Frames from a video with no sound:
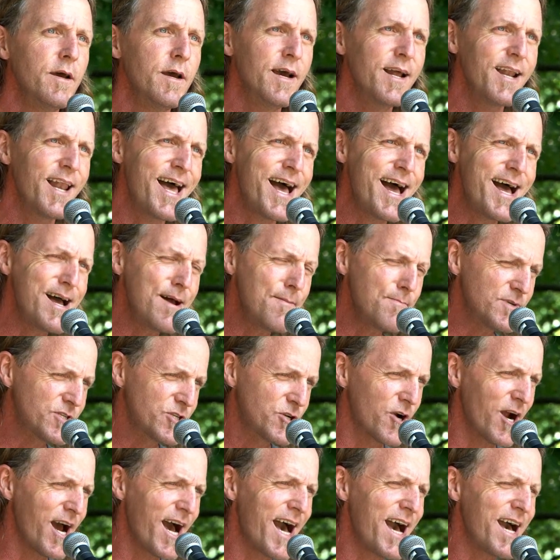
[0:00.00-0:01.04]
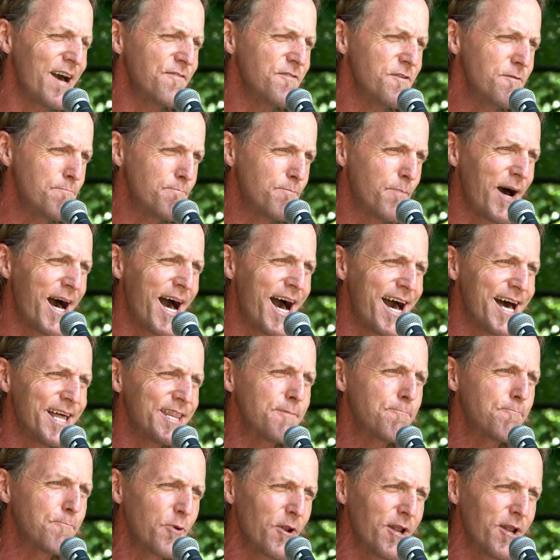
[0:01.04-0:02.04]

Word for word: Hell, I'm driving by the